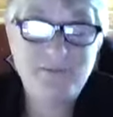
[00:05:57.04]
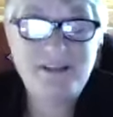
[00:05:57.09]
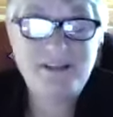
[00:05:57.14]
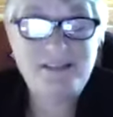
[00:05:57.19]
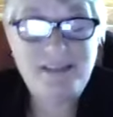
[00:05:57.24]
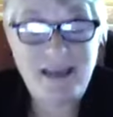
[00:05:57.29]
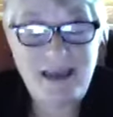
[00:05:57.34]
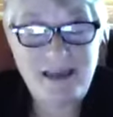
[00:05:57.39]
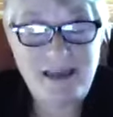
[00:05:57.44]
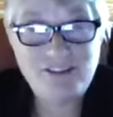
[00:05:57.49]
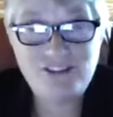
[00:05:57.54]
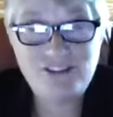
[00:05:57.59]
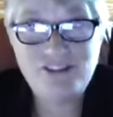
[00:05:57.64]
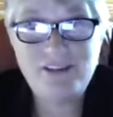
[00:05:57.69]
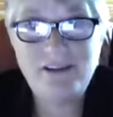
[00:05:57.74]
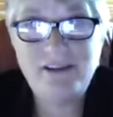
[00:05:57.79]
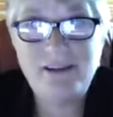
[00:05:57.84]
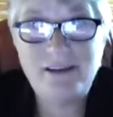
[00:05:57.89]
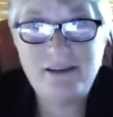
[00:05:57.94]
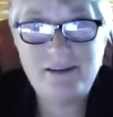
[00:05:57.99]
attached
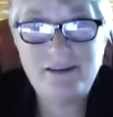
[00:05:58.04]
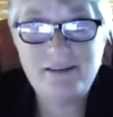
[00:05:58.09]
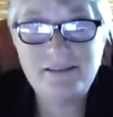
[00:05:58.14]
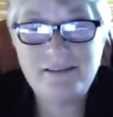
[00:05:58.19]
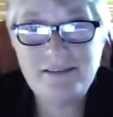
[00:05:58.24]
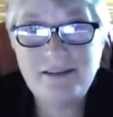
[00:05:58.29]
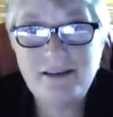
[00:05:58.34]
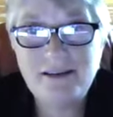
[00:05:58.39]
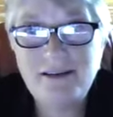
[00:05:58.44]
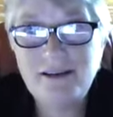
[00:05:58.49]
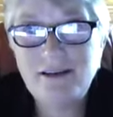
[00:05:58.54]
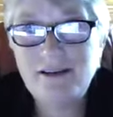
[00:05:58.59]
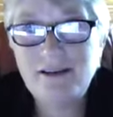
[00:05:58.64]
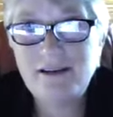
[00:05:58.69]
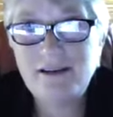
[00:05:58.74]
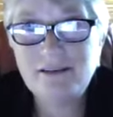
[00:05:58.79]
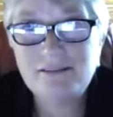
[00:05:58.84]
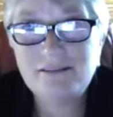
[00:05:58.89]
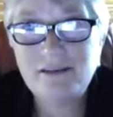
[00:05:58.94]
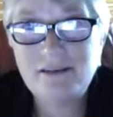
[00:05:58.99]
and
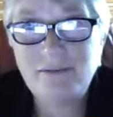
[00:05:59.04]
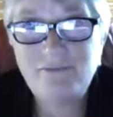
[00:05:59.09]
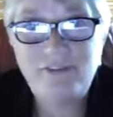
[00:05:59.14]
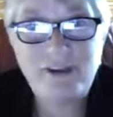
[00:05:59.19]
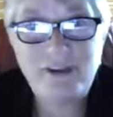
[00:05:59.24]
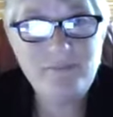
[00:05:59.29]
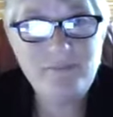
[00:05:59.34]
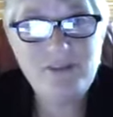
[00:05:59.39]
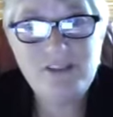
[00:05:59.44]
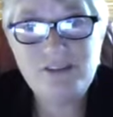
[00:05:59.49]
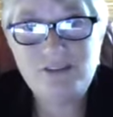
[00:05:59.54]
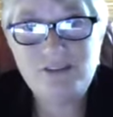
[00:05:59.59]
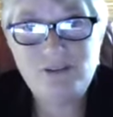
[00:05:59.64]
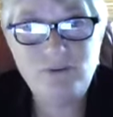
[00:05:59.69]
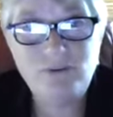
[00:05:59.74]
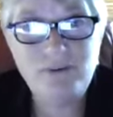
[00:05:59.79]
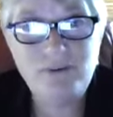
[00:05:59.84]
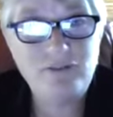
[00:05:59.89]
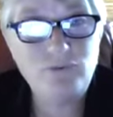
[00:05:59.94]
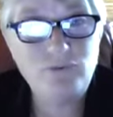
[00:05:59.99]
some families
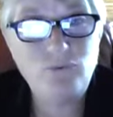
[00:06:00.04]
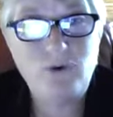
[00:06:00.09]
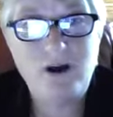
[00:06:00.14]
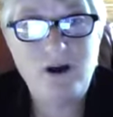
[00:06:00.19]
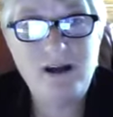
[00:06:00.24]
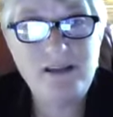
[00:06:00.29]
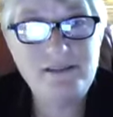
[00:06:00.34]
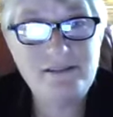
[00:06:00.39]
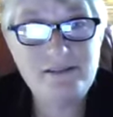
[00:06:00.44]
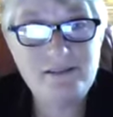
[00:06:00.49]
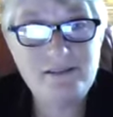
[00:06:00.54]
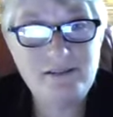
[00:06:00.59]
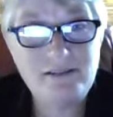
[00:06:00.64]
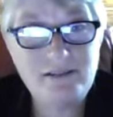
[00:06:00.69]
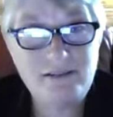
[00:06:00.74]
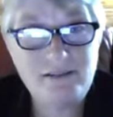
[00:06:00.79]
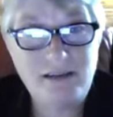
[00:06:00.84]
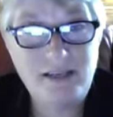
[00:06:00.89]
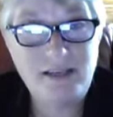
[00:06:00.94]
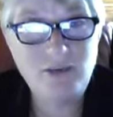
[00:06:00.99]
don't even want
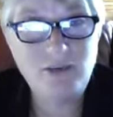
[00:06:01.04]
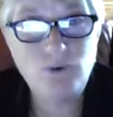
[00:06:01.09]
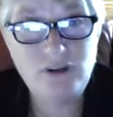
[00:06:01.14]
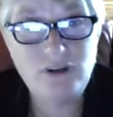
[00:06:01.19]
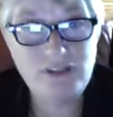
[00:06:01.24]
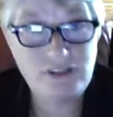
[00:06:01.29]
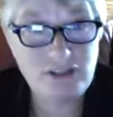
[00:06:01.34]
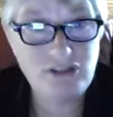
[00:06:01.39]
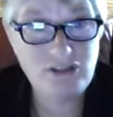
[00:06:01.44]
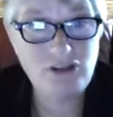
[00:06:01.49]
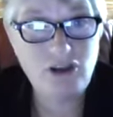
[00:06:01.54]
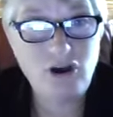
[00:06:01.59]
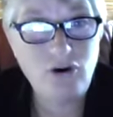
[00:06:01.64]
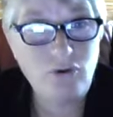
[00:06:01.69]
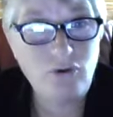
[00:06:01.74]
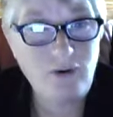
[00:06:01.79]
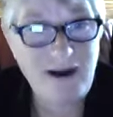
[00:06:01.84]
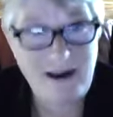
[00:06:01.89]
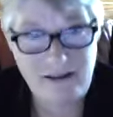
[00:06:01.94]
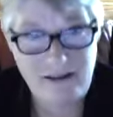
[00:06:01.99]
anyone to
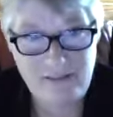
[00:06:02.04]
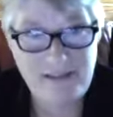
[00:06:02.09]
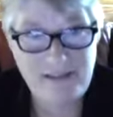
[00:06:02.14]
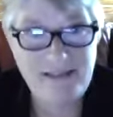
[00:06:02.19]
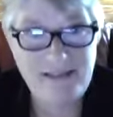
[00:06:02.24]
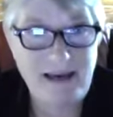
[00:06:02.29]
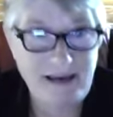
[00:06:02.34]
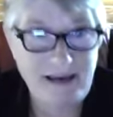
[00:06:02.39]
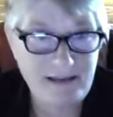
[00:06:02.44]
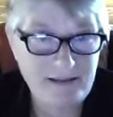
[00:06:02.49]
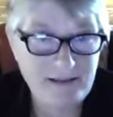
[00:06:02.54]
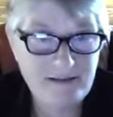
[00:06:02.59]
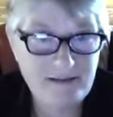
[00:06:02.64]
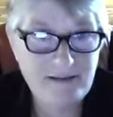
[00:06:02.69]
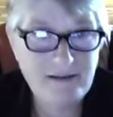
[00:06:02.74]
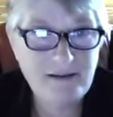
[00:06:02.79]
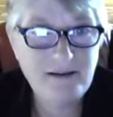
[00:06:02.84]
know how they died.